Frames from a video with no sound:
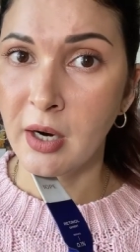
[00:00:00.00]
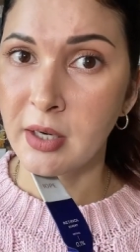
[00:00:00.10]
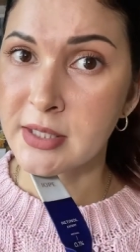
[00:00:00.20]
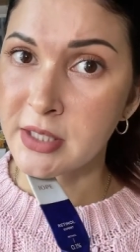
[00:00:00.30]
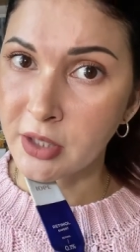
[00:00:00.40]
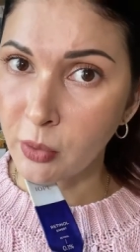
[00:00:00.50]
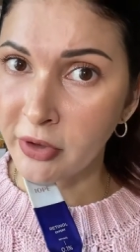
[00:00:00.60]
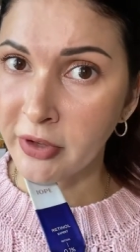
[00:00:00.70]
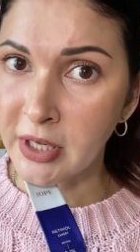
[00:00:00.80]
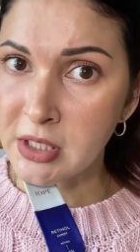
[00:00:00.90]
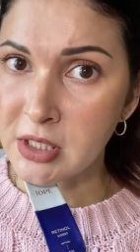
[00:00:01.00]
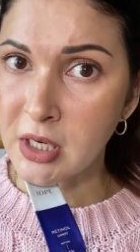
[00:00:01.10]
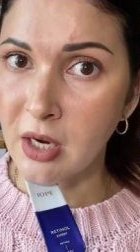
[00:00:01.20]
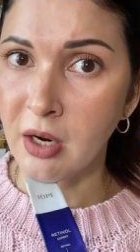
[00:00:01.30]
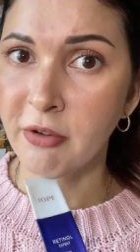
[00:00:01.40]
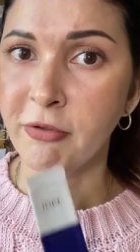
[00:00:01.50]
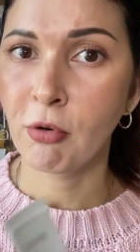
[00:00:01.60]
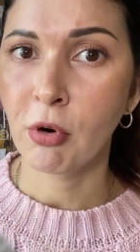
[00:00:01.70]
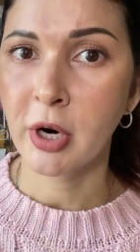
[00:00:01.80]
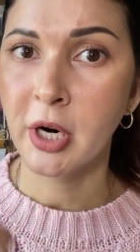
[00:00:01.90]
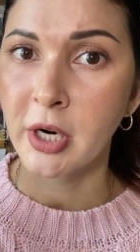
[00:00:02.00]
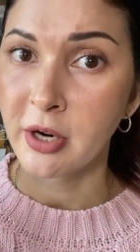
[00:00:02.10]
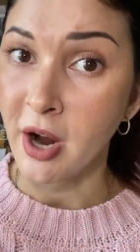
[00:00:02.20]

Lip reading: stick with it for